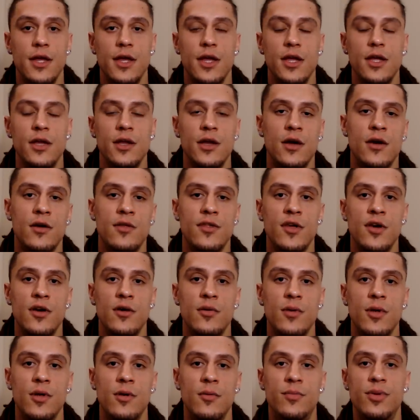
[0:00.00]
You know,
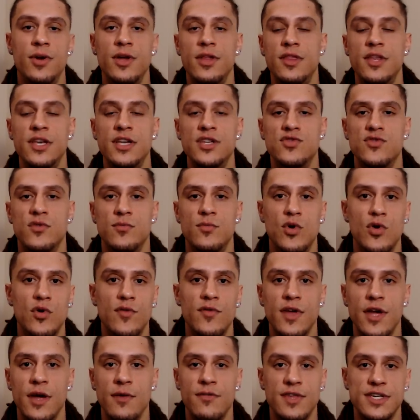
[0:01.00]
they'll put these
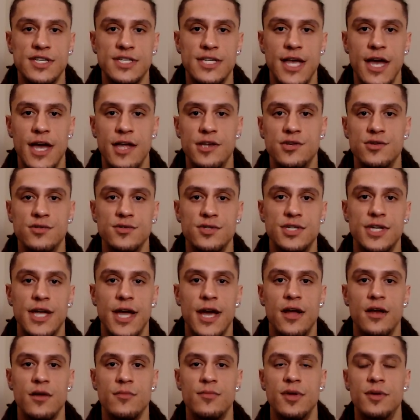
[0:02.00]
removing of the statues
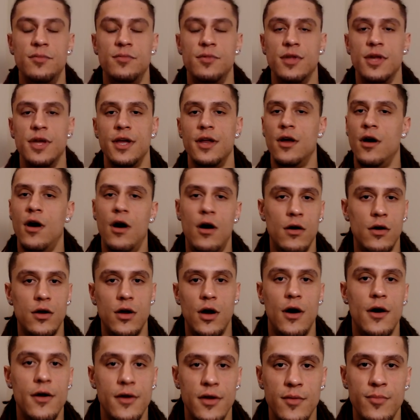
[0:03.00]
down and people get all
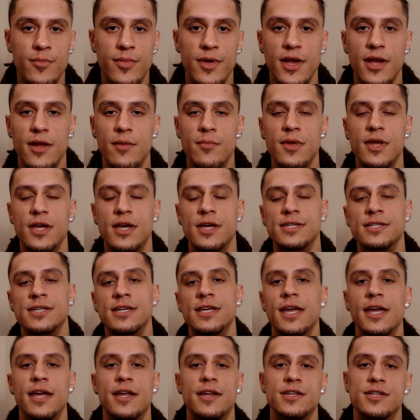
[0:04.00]
caught up in it because
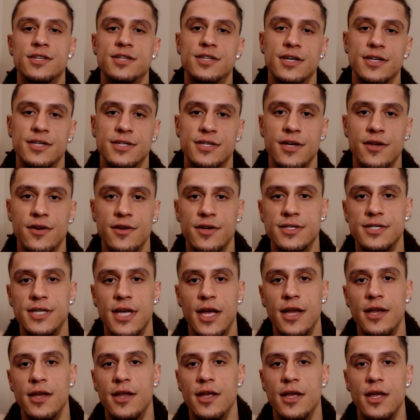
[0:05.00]
again, it's just
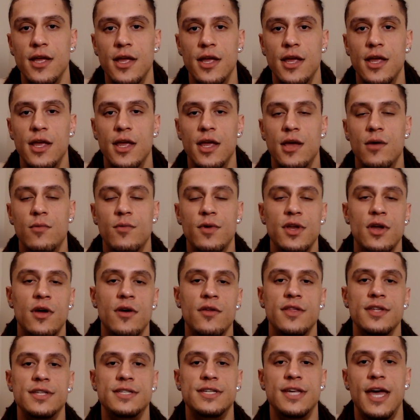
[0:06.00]
entertaining. We know
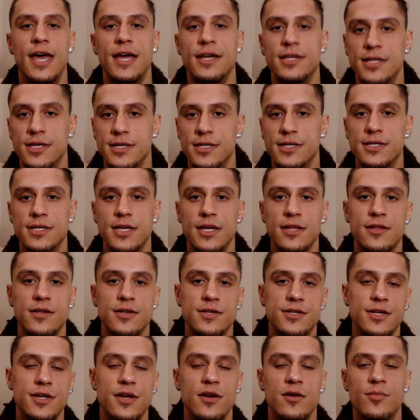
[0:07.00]
the tactics that the
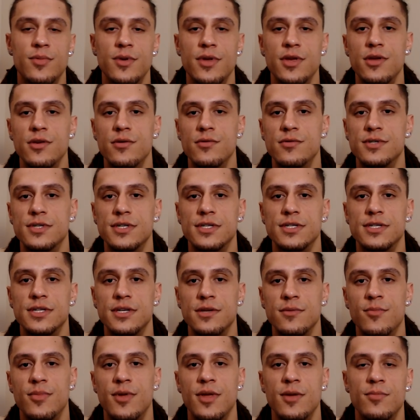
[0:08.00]
GOP uses
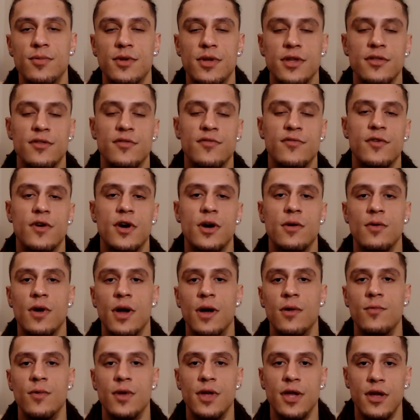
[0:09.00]
and people in the far
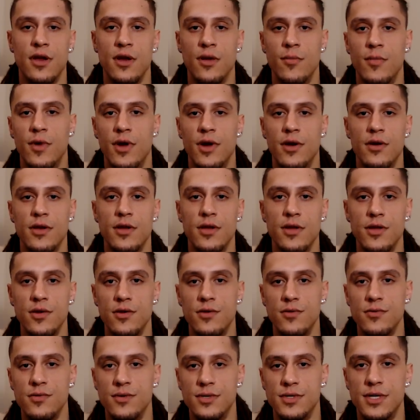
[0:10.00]
right wing in America
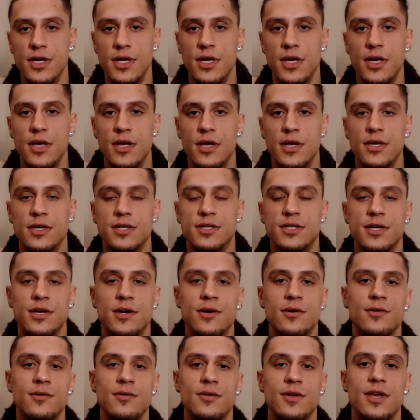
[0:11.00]
use.
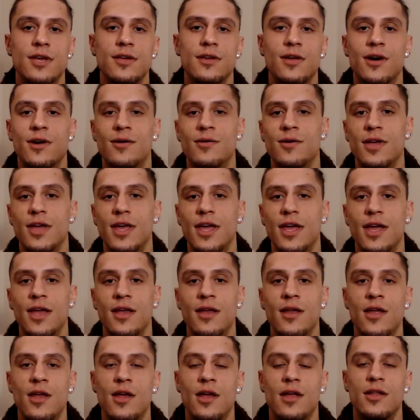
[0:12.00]
So, you know, again,
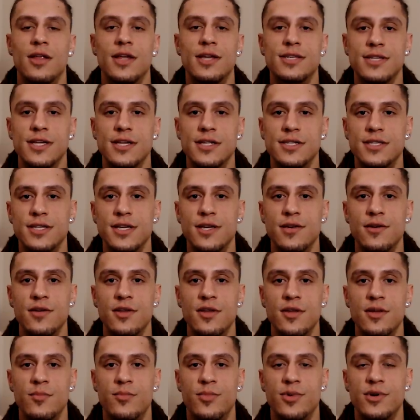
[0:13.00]
let's continue
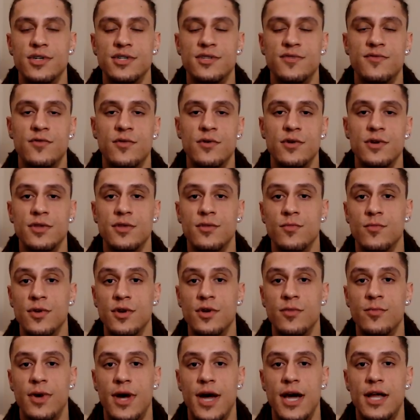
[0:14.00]
to push forth the
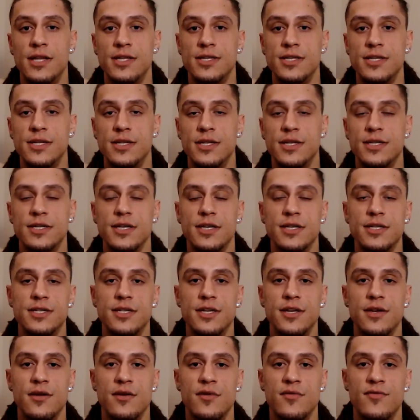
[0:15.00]
real policy. Let's
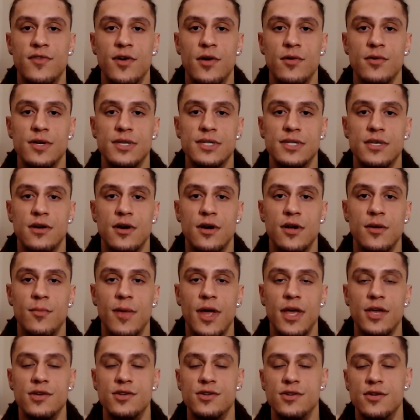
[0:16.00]
continue to focus on
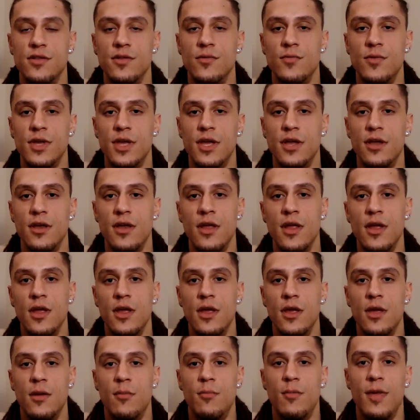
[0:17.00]
making sure that we can
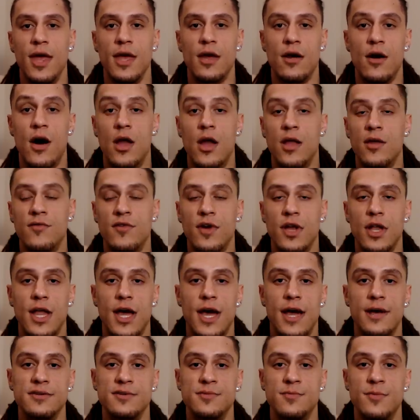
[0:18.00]
make all of our
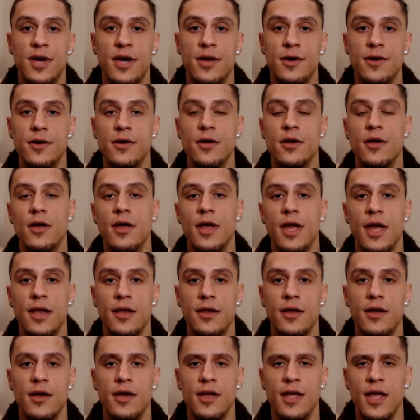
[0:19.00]
lives better. And
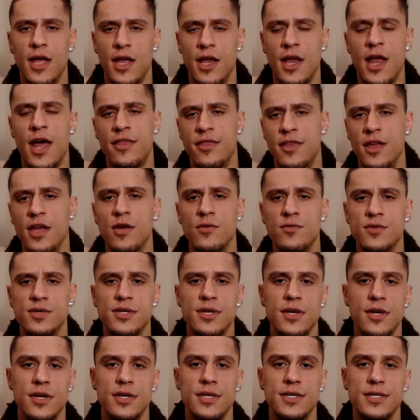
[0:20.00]
again, I think it was
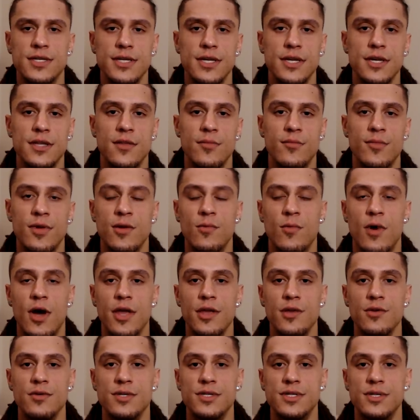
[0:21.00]
good to see the
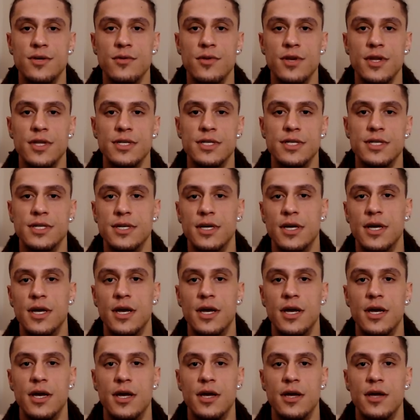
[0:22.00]
BYU students,
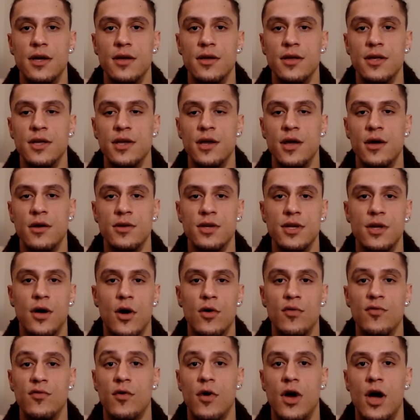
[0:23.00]
you know,
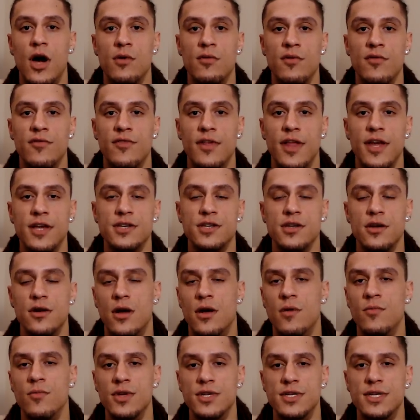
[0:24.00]
overall reflection
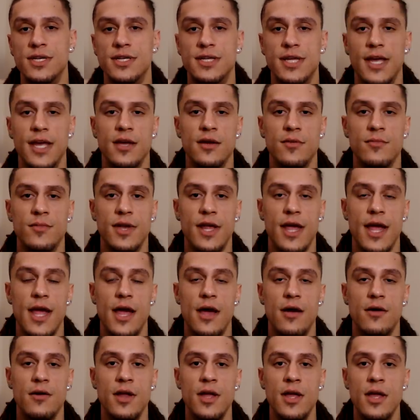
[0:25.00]
on we should take them
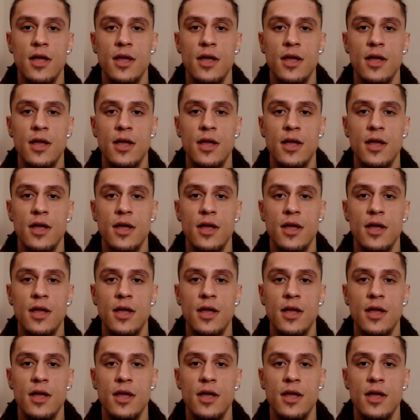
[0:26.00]
down.